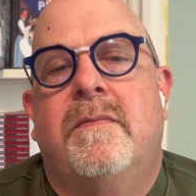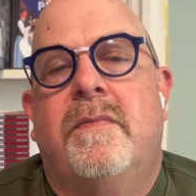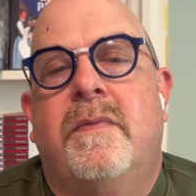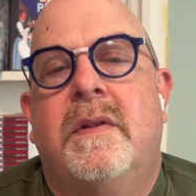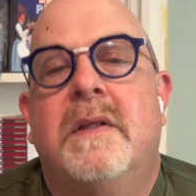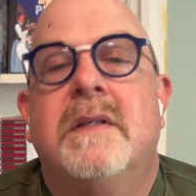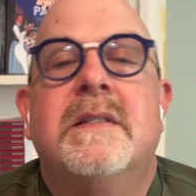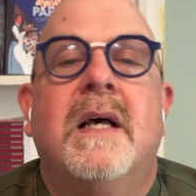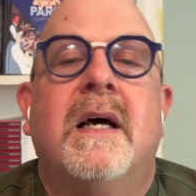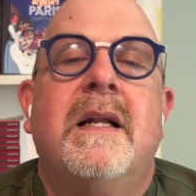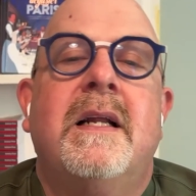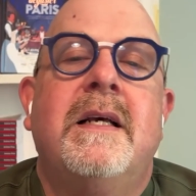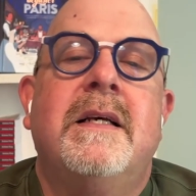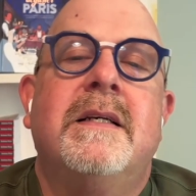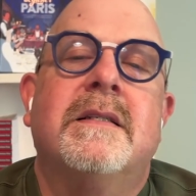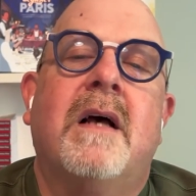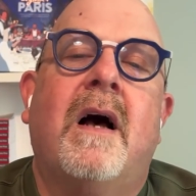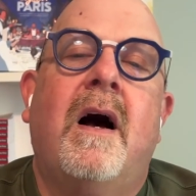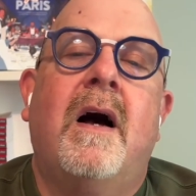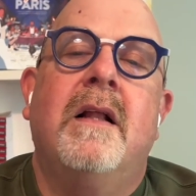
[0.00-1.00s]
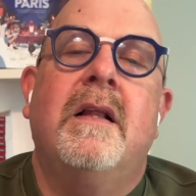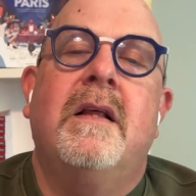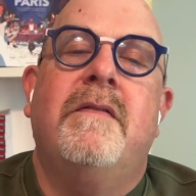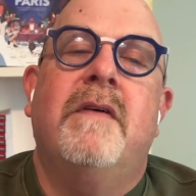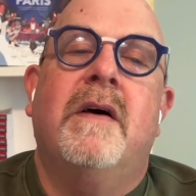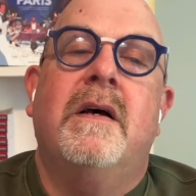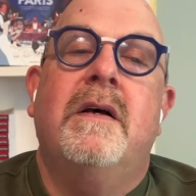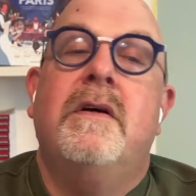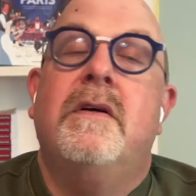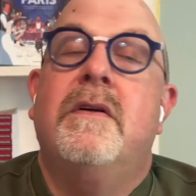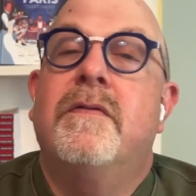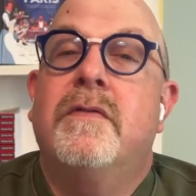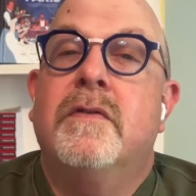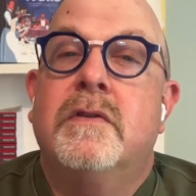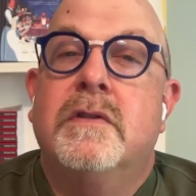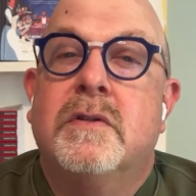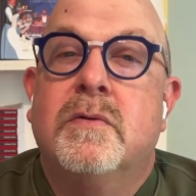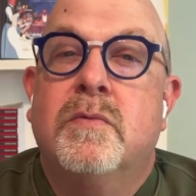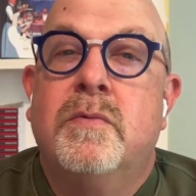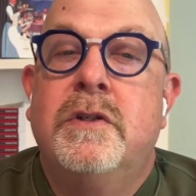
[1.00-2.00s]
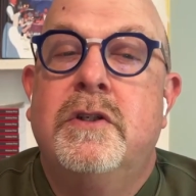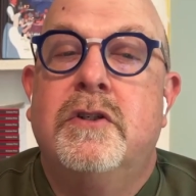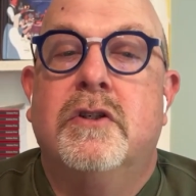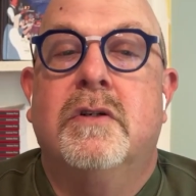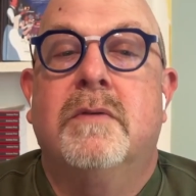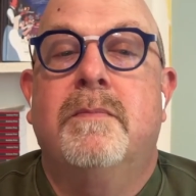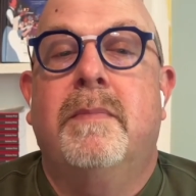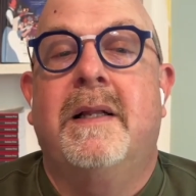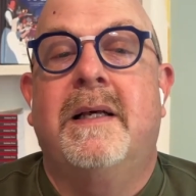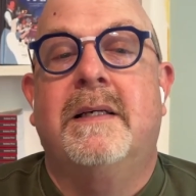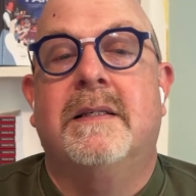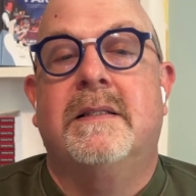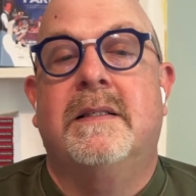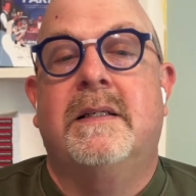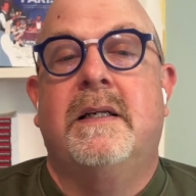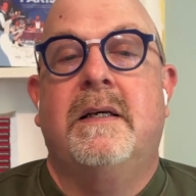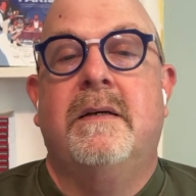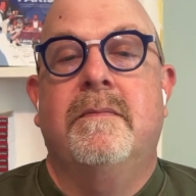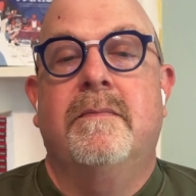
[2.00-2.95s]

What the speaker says: This honey is highly valued for its rich complexity.